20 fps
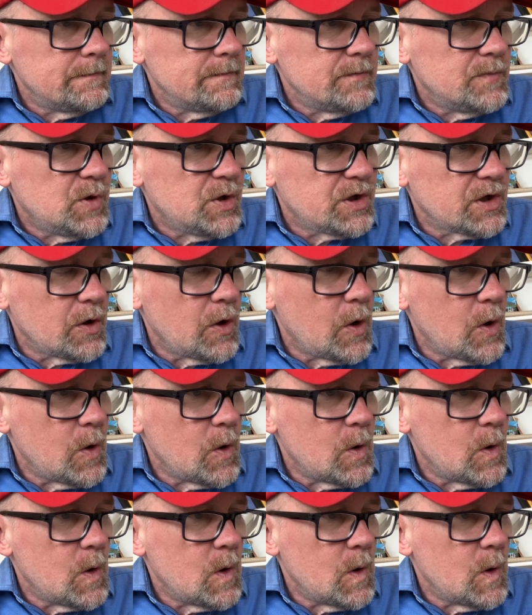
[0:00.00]

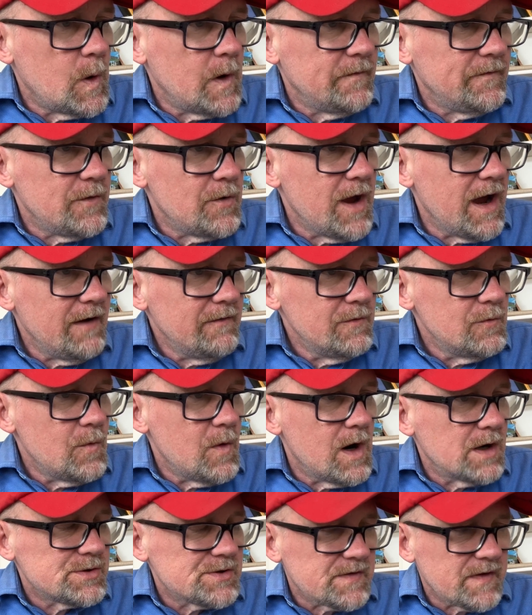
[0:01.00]
So if you haven't
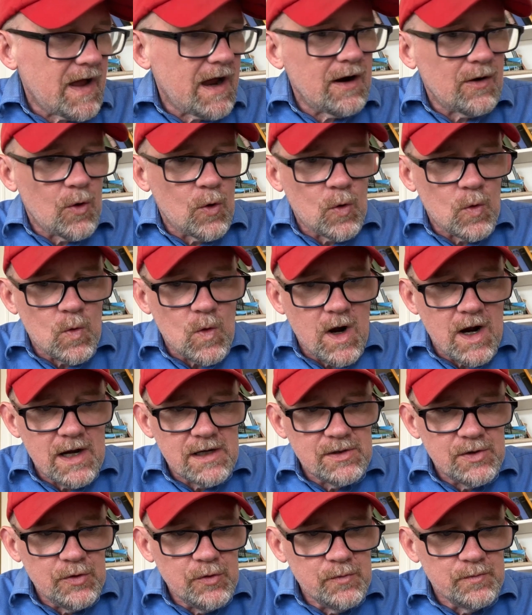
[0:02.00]
watched that whole
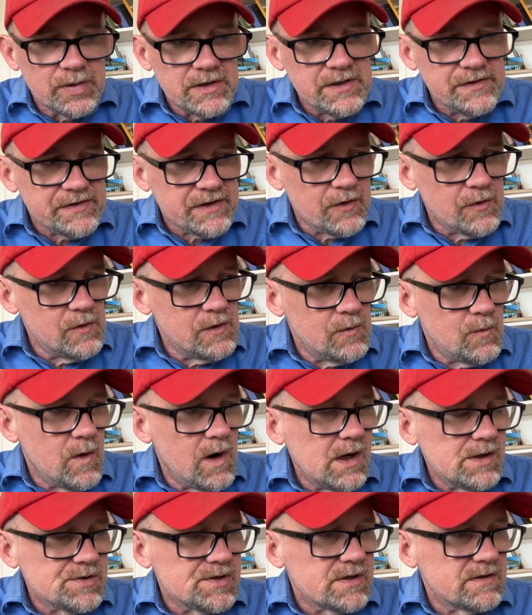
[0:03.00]
one, do please go and
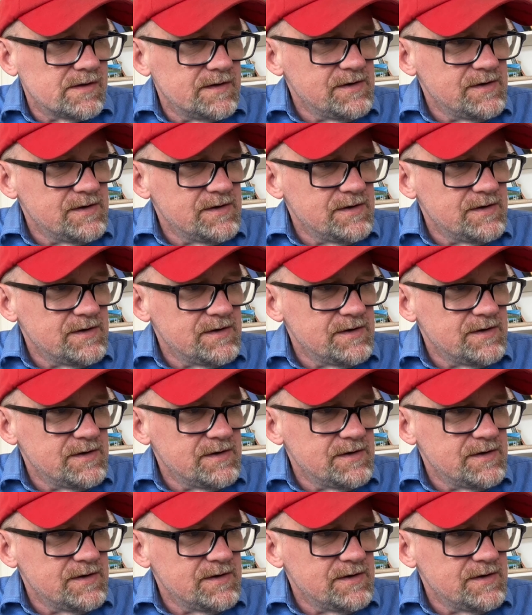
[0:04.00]
watch it.